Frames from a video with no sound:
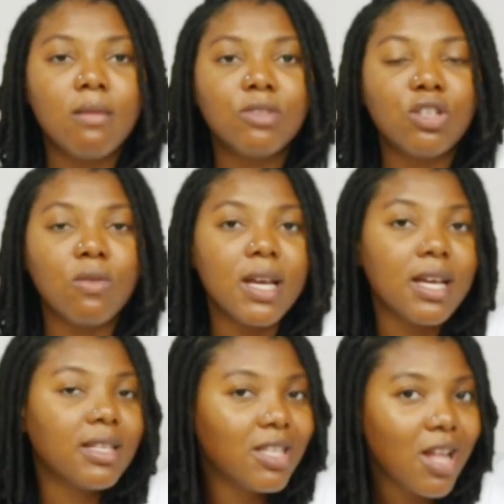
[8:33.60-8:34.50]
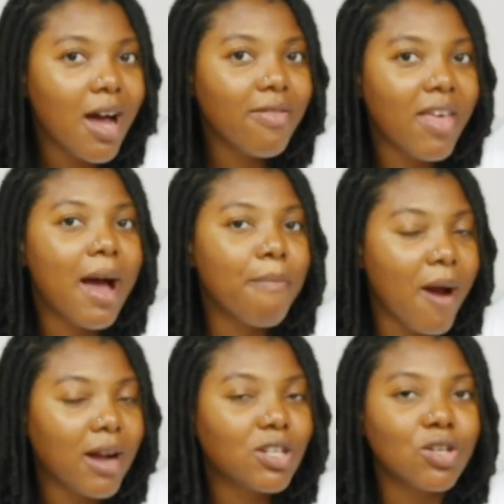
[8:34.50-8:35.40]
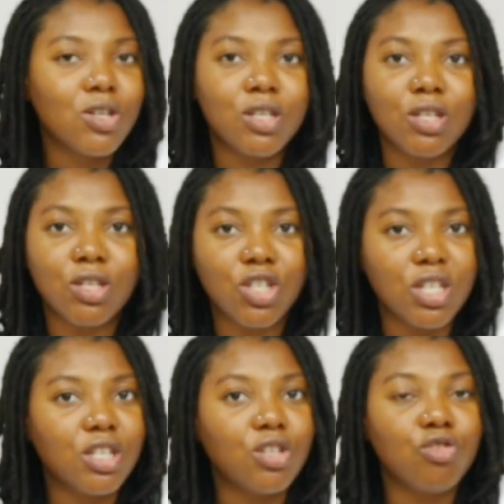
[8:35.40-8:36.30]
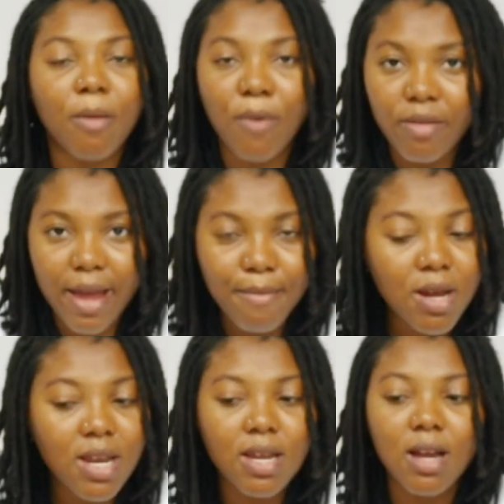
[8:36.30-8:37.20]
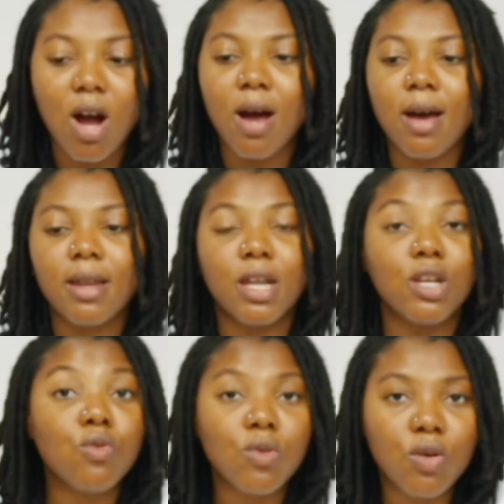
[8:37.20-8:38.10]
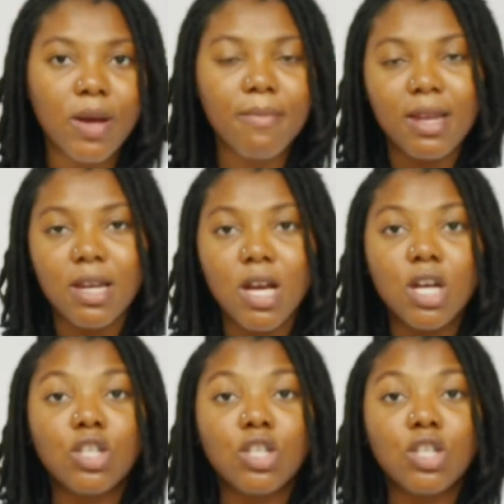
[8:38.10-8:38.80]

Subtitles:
So it's not that practical to just drop all that money on new equipment.